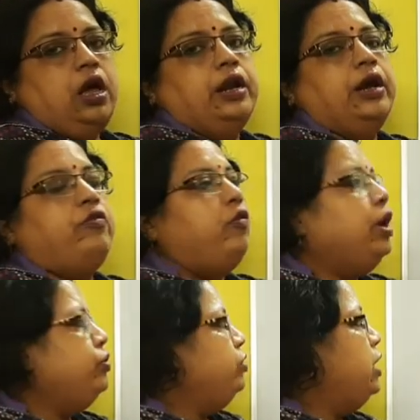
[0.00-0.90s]
Now
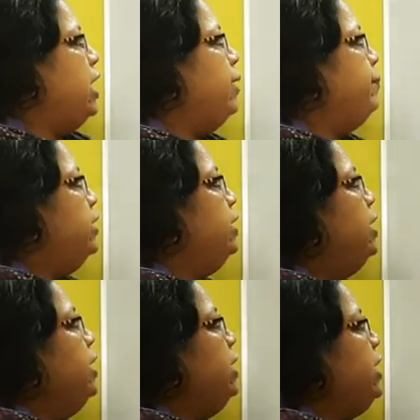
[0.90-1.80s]
what will happen
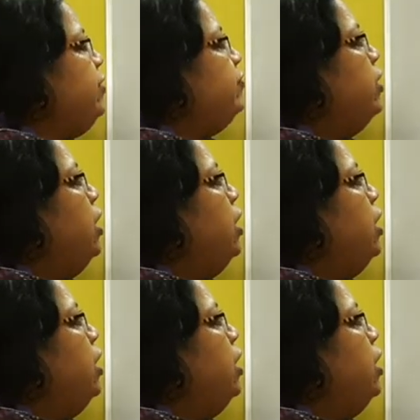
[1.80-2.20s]
if